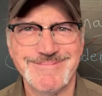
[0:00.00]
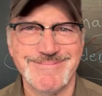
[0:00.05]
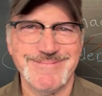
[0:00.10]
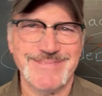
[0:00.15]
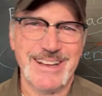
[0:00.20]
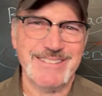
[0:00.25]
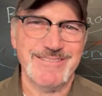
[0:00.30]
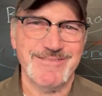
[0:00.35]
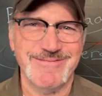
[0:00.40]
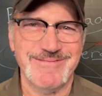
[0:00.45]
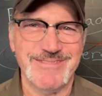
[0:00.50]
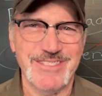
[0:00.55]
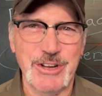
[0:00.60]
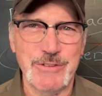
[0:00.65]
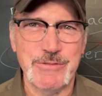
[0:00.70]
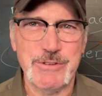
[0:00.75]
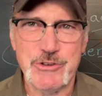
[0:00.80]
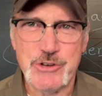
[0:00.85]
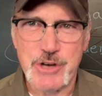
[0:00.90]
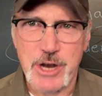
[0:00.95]
I
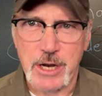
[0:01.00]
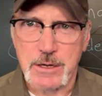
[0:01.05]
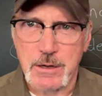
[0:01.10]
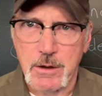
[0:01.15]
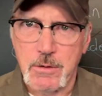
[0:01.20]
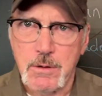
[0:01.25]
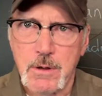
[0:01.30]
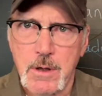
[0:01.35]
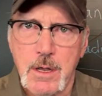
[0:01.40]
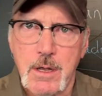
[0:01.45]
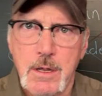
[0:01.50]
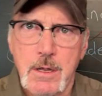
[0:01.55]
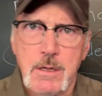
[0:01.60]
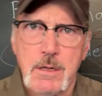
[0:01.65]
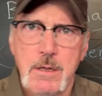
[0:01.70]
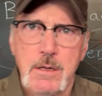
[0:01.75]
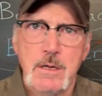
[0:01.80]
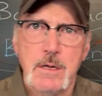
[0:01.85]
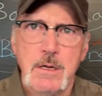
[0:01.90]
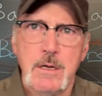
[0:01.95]
love you, Jocko.
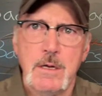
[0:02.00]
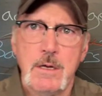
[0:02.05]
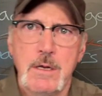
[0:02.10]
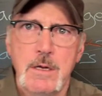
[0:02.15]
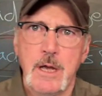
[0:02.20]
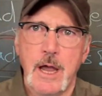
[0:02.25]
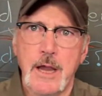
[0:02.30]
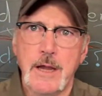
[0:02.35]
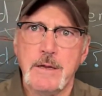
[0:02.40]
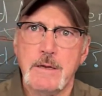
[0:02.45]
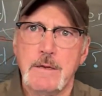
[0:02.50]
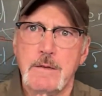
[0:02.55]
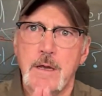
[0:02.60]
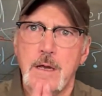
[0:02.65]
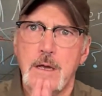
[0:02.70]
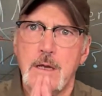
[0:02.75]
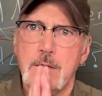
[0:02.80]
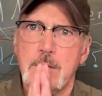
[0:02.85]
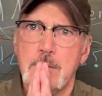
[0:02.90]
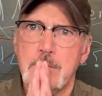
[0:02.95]
Hey,
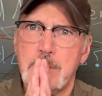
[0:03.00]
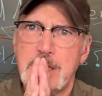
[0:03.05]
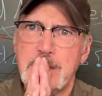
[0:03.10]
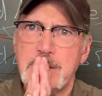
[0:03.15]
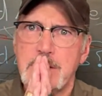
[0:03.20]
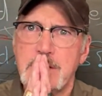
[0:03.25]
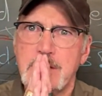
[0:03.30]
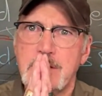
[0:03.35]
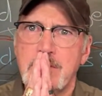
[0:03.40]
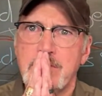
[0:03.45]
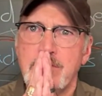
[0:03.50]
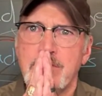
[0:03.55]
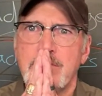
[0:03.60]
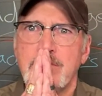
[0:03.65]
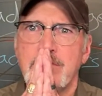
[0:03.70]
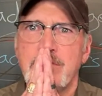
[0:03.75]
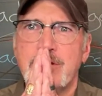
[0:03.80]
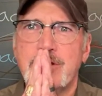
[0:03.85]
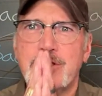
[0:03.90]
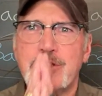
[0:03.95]
but
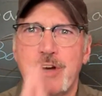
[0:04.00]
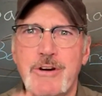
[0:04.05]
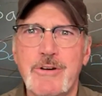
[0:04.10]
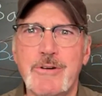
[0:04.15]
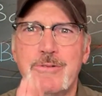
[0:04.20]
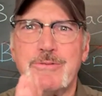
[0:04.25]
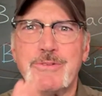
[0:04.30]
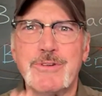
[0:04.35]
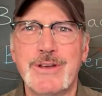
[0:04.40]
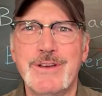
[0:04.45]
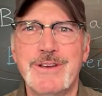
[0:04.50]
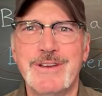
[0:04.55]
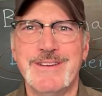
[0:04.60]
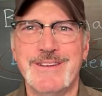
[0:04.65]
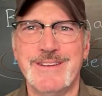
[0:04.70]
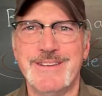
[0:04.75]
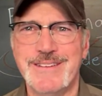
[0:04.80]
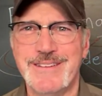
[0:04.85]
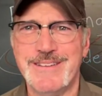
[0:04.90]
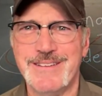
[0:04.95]
don't
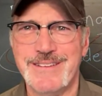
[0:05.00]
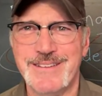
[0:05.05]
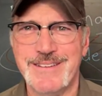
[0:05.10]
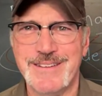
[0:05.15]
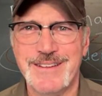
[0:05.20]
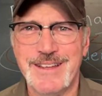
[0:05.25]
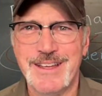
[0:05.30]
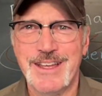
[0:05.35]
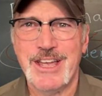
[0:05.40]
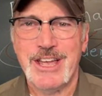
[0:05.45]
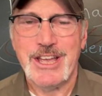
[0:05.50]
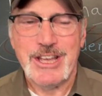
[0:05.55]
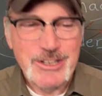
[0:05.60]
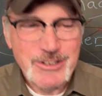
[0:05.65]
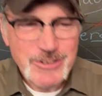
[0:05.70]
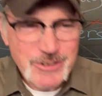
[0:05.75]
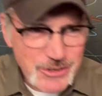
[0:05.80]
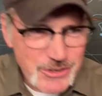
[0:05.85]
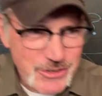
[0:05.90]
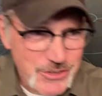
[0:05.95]

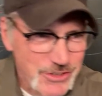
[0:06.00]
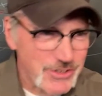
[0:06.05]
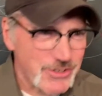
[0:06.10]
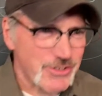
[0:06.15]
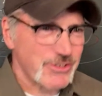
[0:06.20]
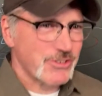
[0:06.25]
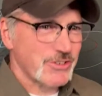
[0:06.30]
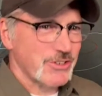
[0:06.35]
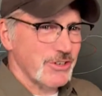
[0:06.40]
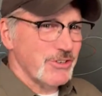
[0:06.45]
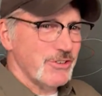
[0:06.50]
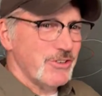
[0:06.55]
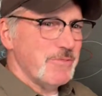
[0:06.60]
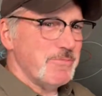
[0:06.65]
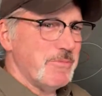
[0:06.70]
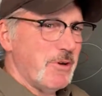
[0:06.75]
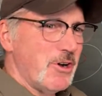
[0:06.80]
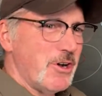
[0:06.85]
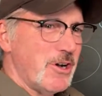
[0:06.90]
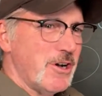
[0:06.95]
just send
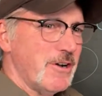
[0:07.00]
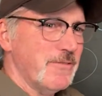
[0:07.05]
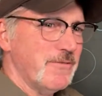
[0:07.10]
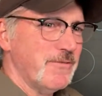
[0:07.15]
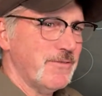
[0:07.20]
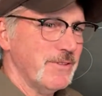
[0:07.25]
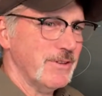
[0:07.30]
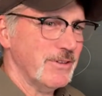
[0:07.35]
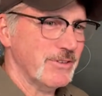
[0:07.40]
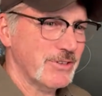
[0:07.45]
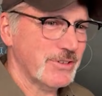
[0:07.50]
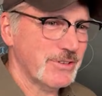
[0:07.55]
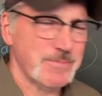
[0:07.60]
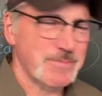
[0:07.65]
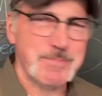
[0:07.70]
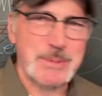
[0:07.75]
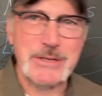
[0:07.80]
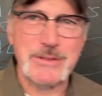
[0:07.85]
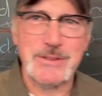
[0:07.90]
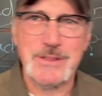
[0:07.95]
them off and
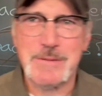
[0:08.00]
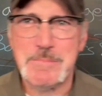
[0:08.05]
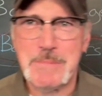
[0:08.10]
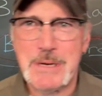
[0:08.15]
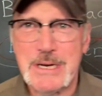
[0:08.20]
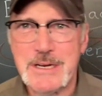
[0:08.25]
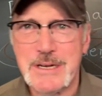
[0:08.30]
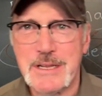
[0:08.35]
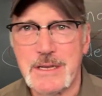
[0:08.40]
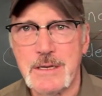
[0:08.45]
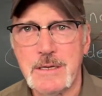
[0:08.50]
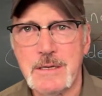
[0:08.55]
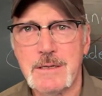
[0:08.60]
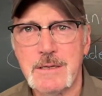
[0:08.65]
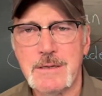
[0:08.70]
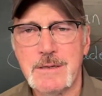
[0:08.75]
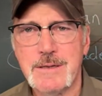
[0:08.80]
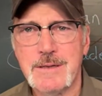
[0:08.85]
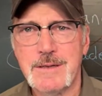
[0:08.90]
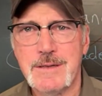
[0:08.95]
spend the money,
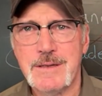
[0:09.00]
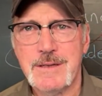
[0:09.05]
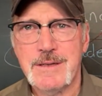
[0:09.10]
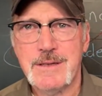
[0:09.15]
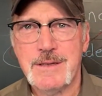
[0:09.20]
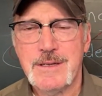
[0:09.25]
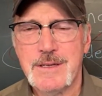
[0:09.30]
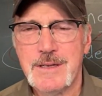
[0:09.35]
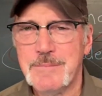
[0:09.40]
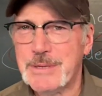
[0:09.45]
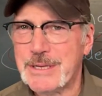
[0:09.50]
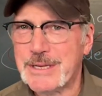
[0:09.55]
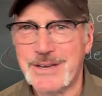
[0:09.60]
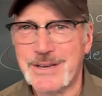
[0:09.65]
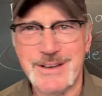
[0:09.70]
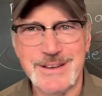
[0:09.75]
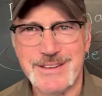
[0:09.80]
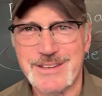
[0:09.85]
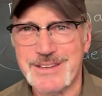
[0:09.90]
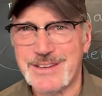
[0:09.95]

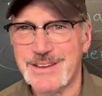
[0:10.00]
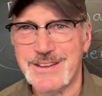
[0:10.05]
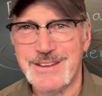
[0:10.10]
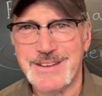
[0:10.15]
because